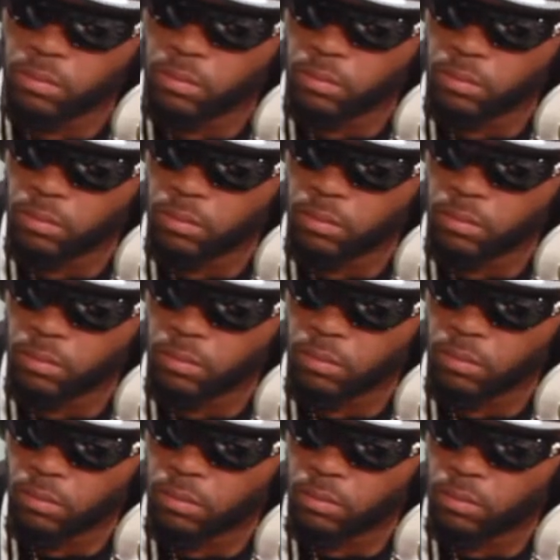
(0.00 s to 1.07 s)

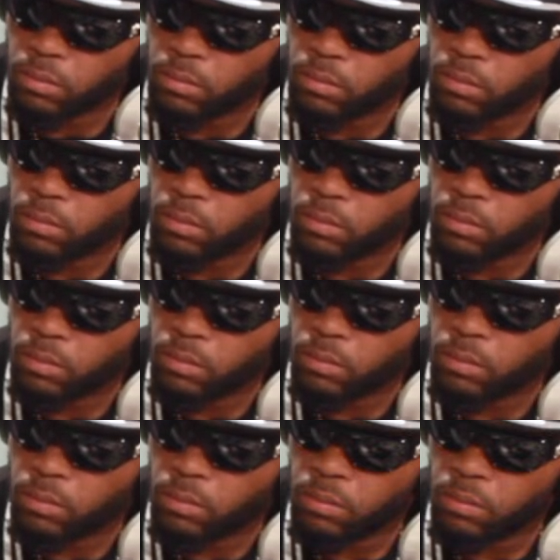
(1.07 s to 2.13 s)

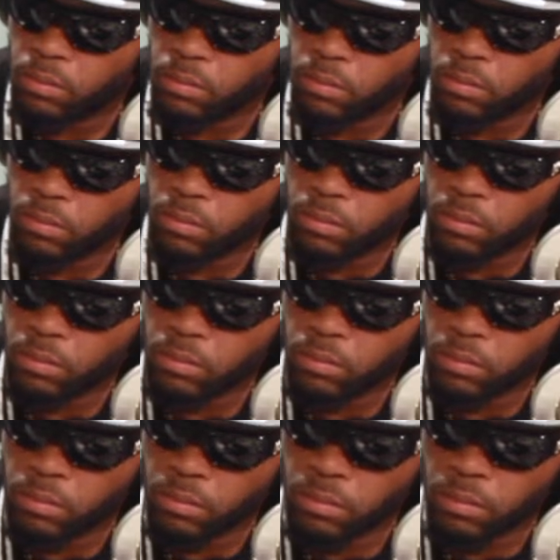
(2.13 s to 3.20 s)

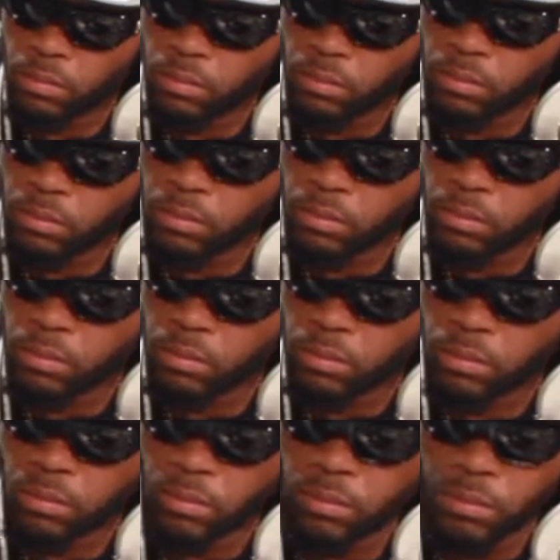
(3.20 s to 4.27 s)
[no speech]